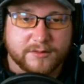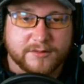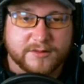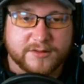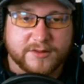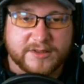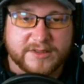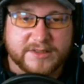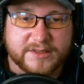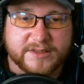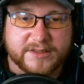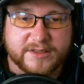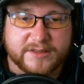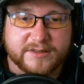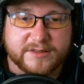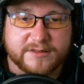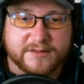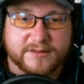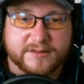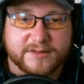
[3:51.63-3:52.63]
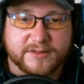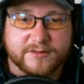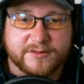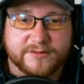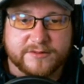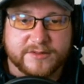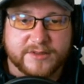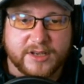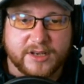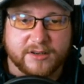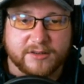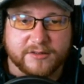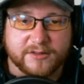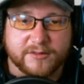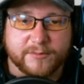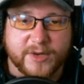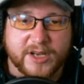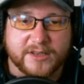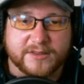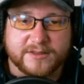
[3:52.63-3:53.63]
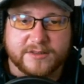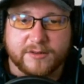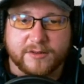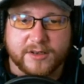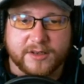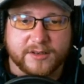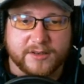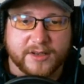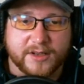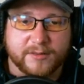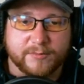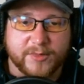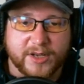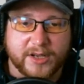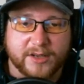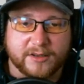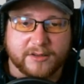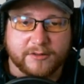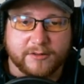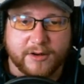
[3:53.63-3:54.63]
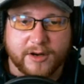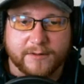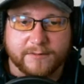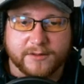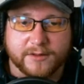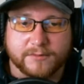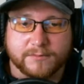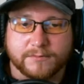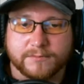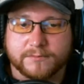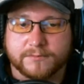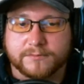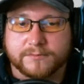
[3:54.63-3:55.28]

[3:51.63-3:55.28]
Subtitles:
So I suggest as soon as you get all your mats, go ahead and head back and craft them.